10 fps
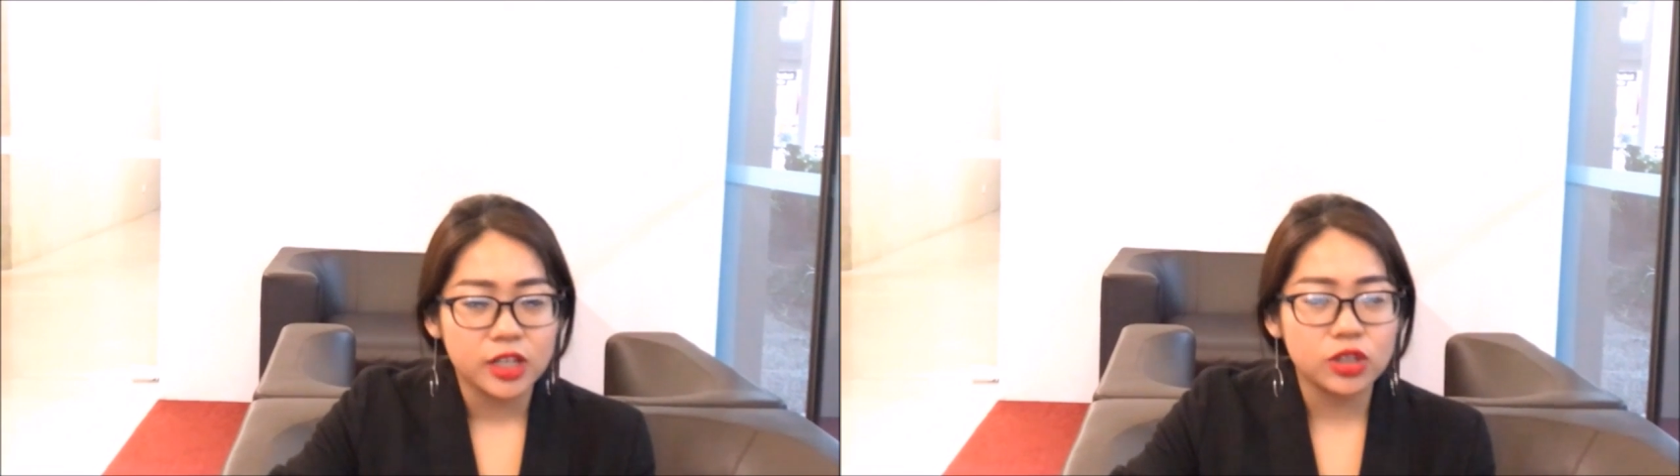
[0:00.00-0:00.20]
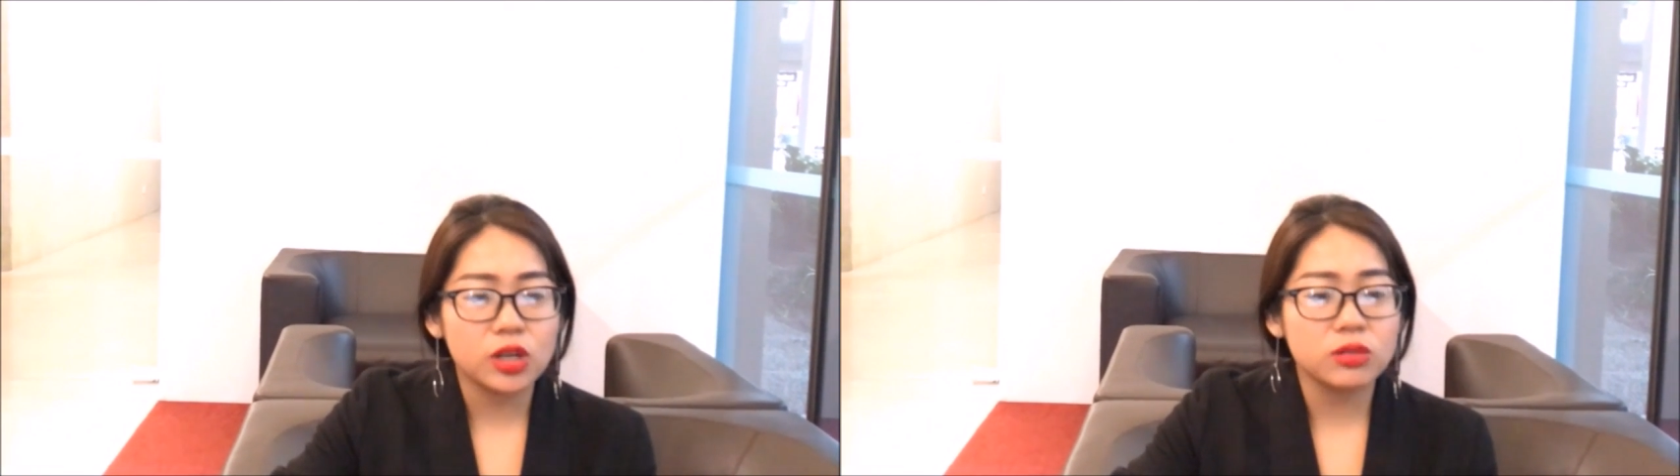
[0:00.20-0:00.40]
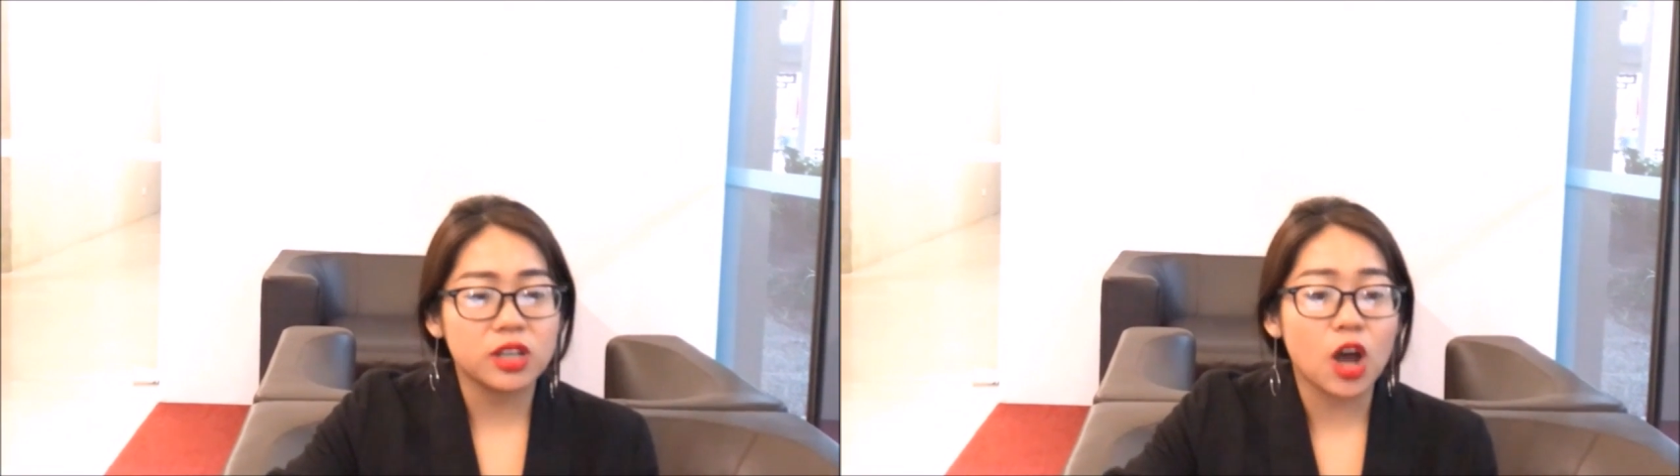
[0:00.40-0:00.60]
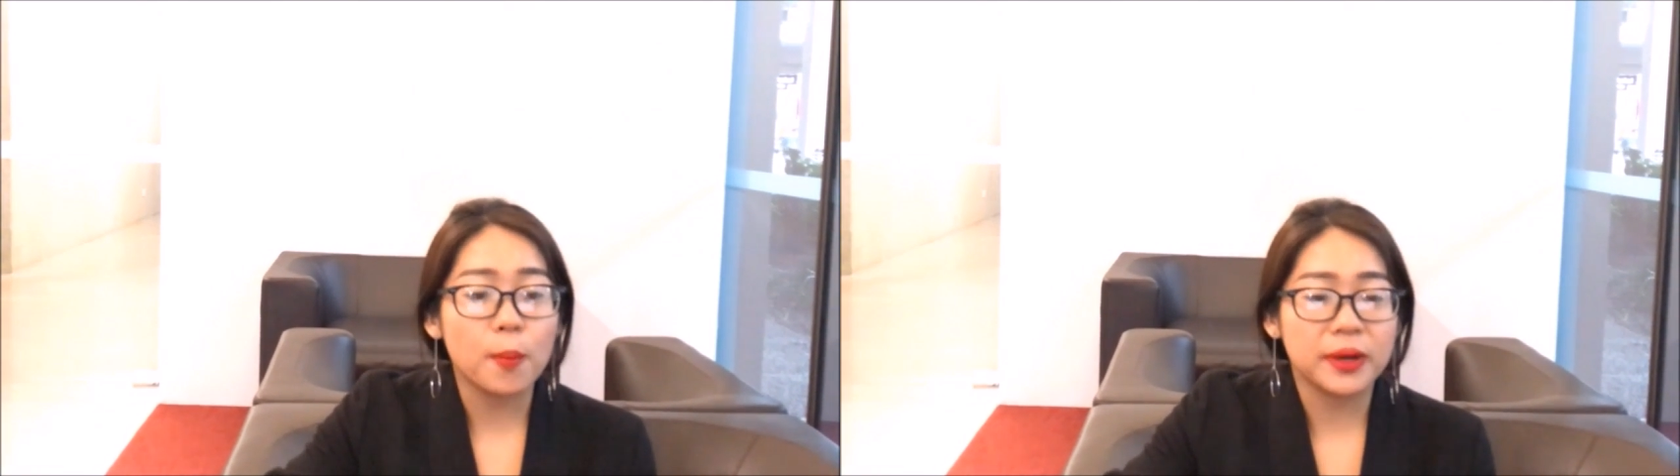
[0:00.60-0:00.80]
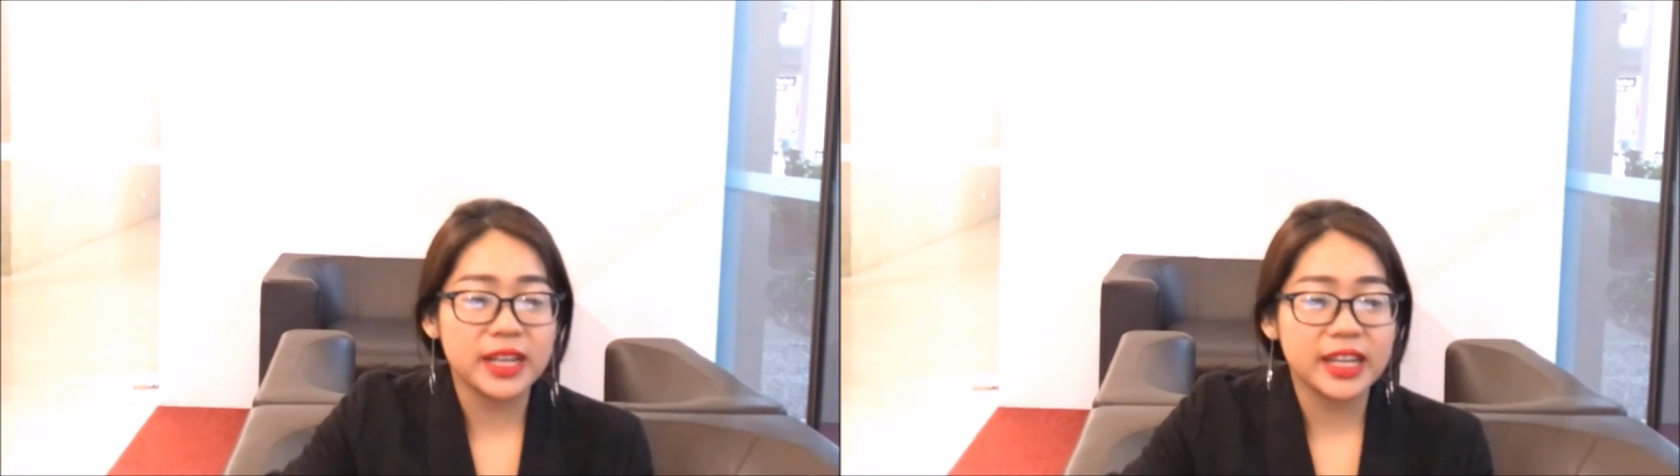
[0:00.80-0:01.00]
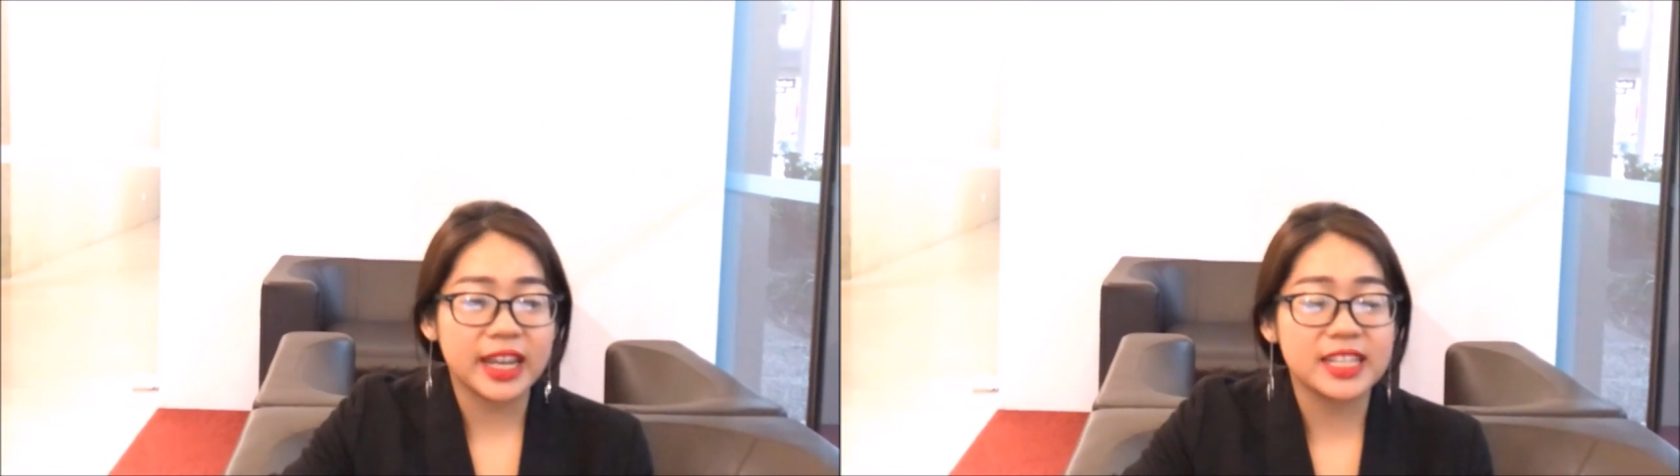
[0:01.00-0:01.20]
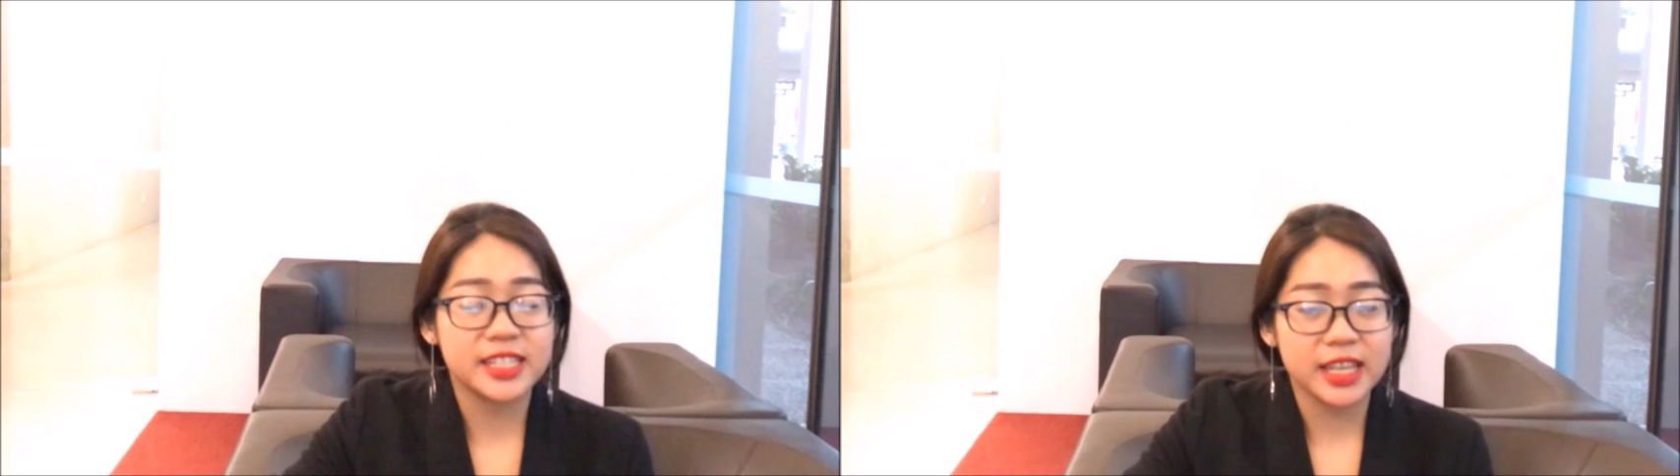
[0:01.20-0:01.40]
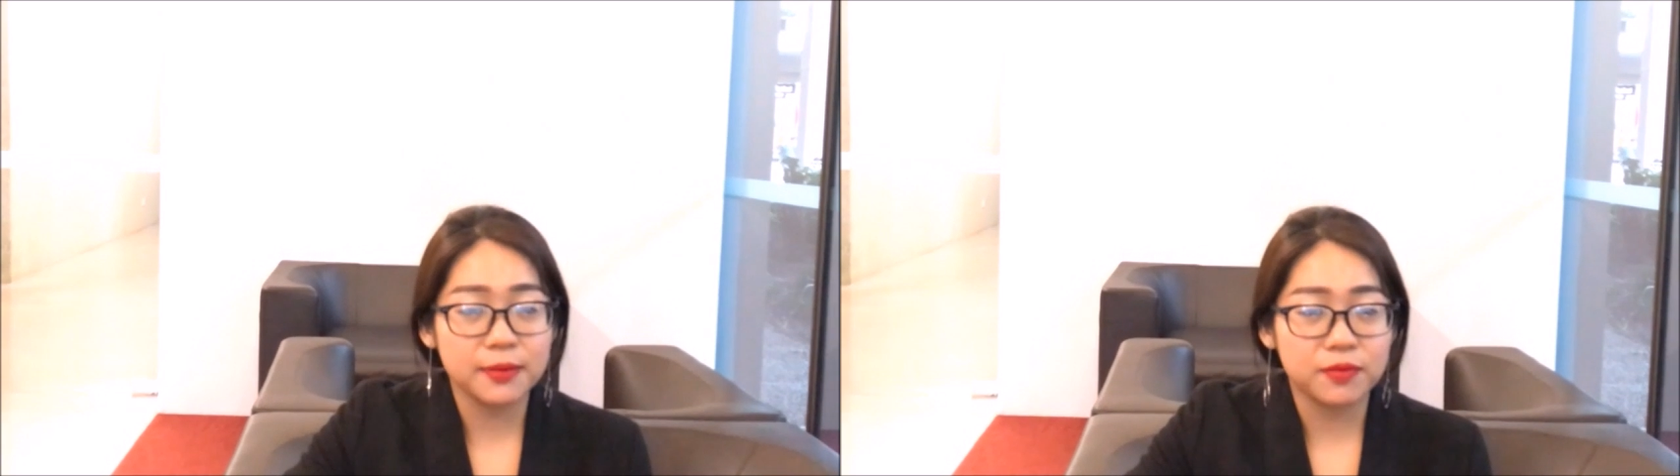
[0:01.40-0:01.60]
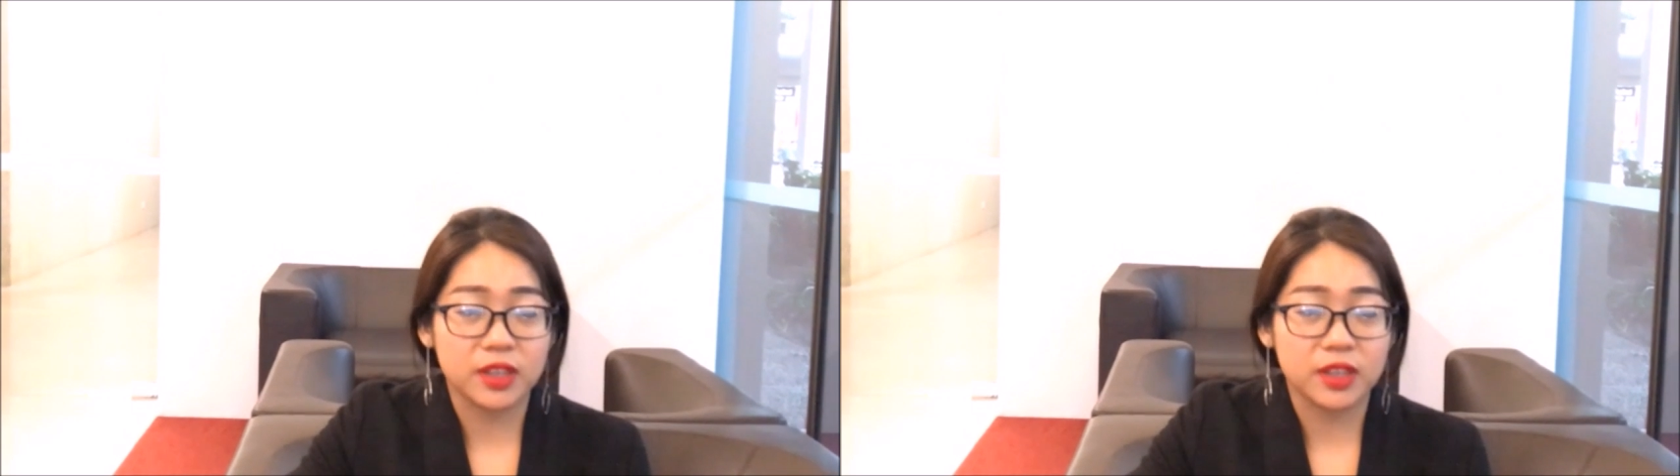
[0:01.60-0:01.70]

you know, the company can save